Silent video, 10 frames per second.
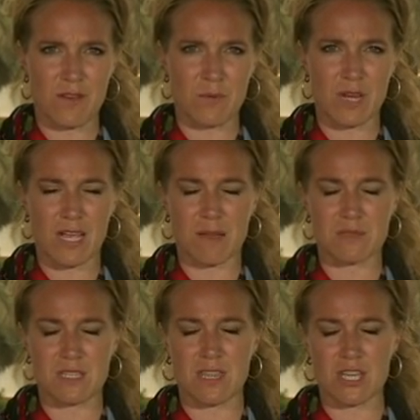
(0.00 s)
And when it
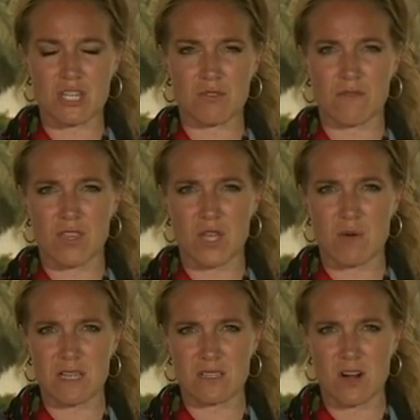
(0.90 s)
comes to the issue of the U.S.